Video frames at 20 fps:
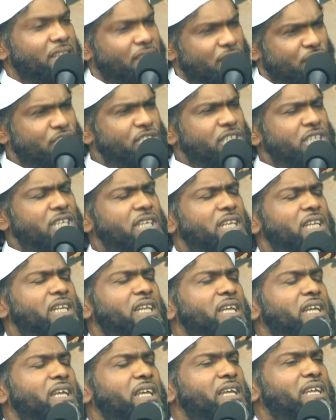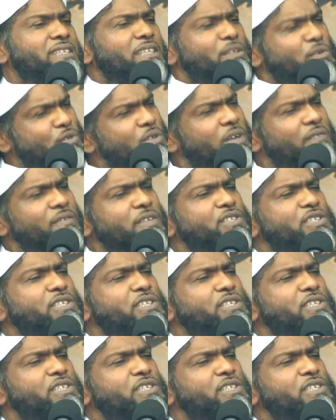The shield. He said, don't you have a